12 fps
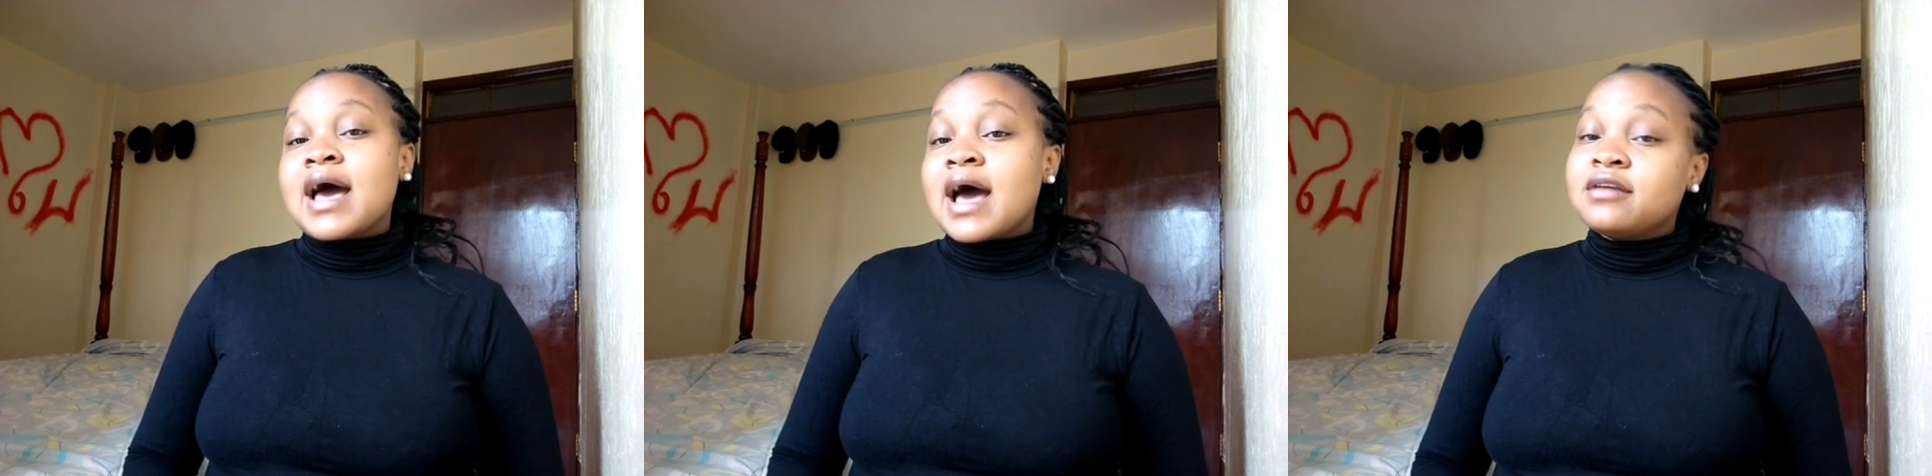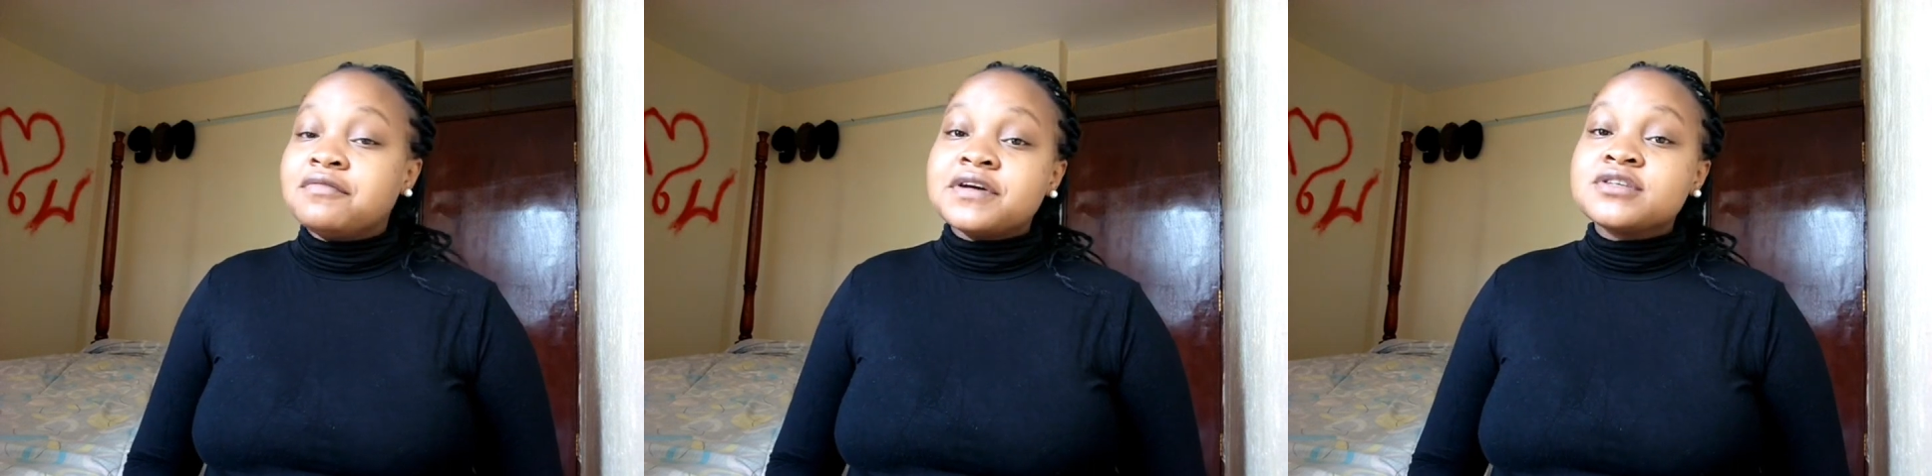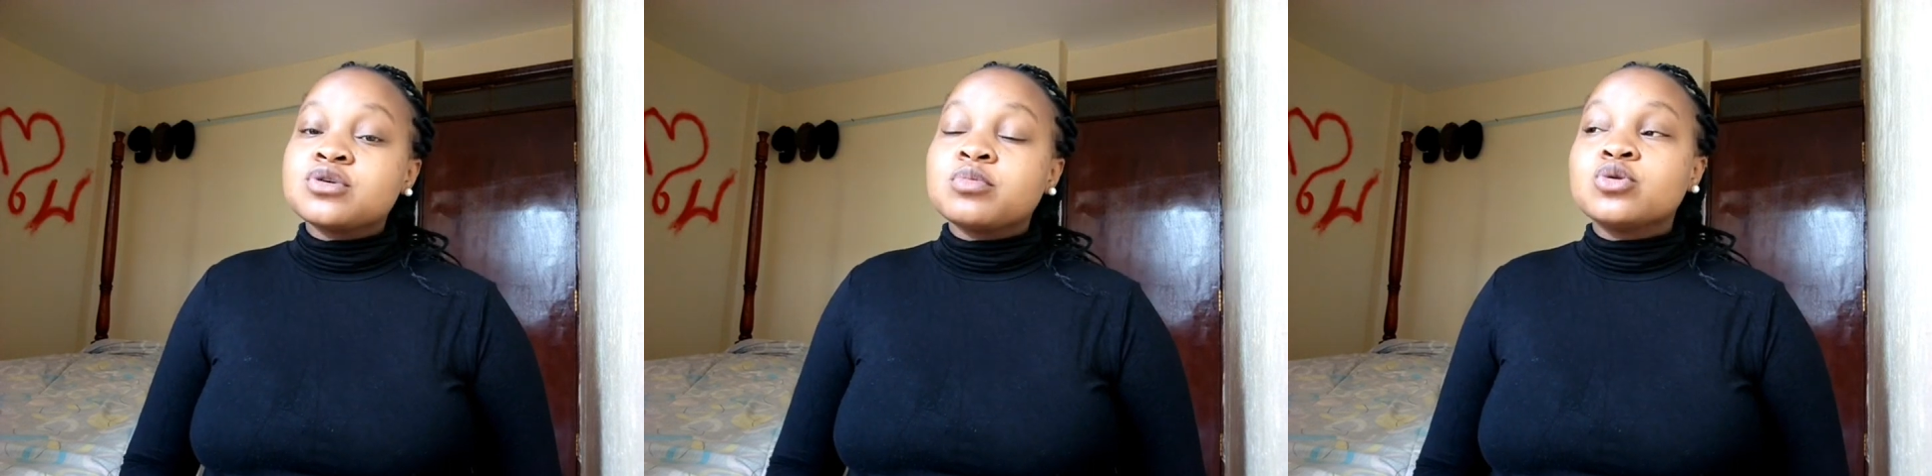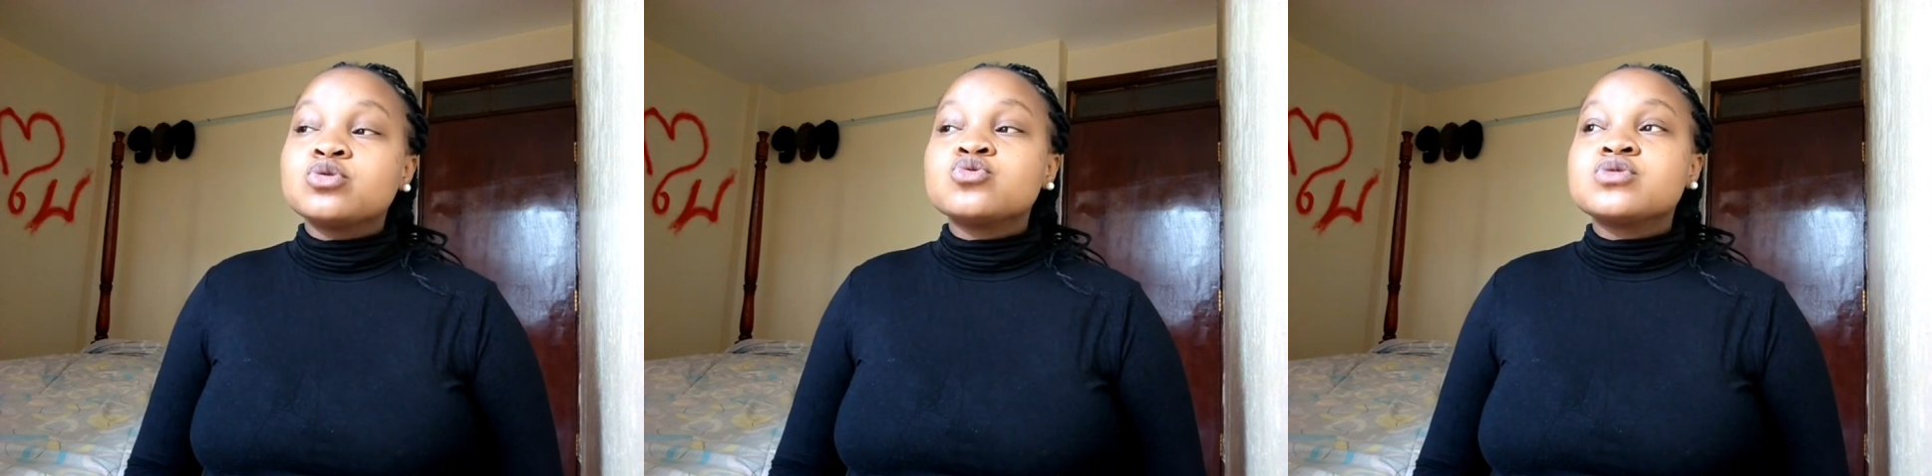
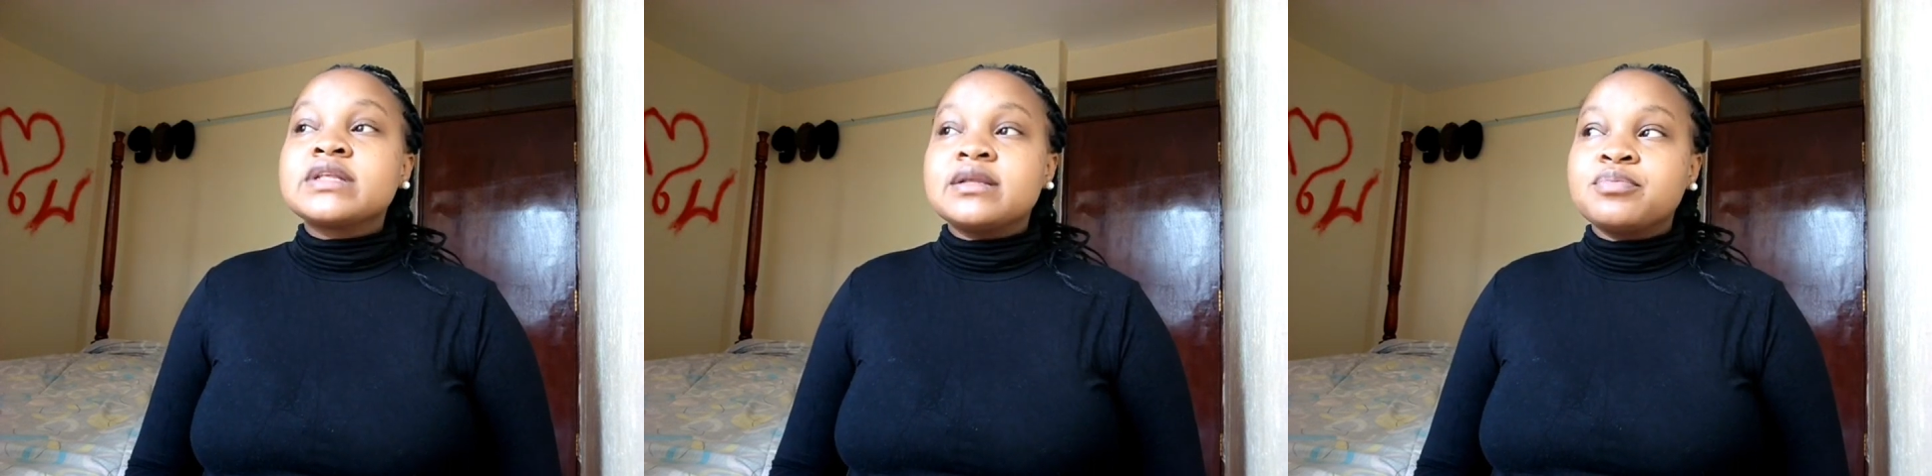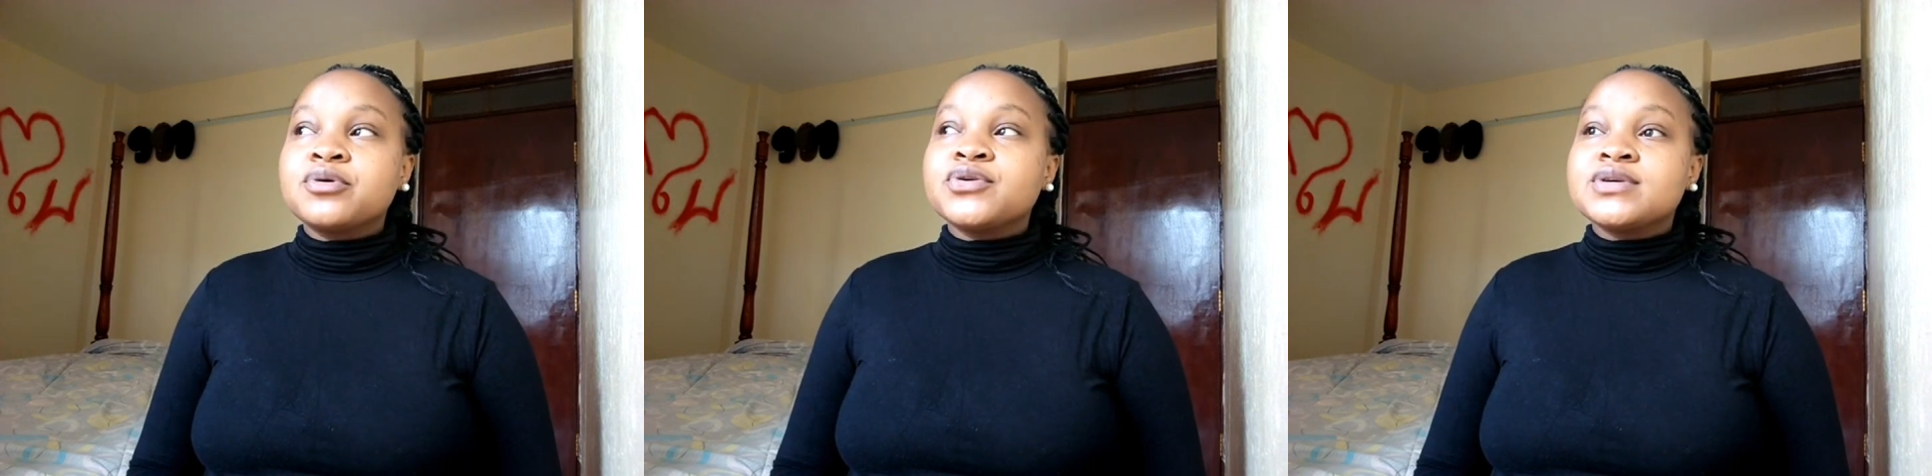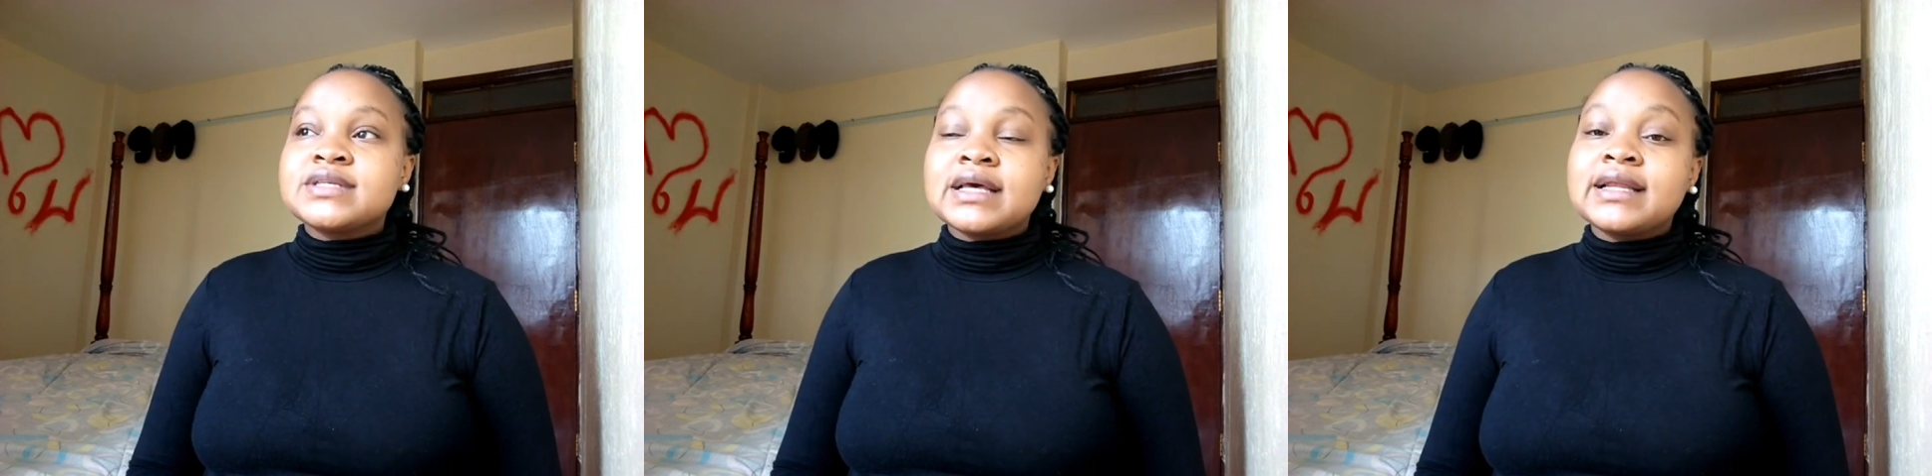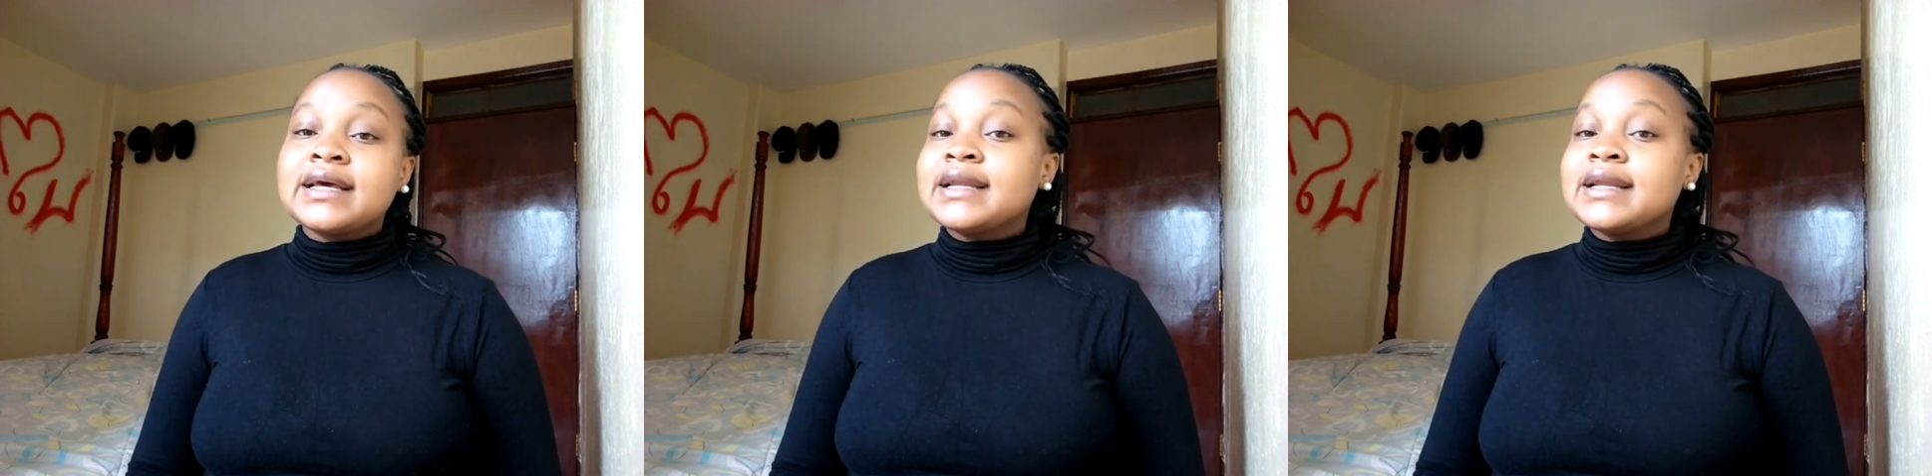Advisable to sleep on your side.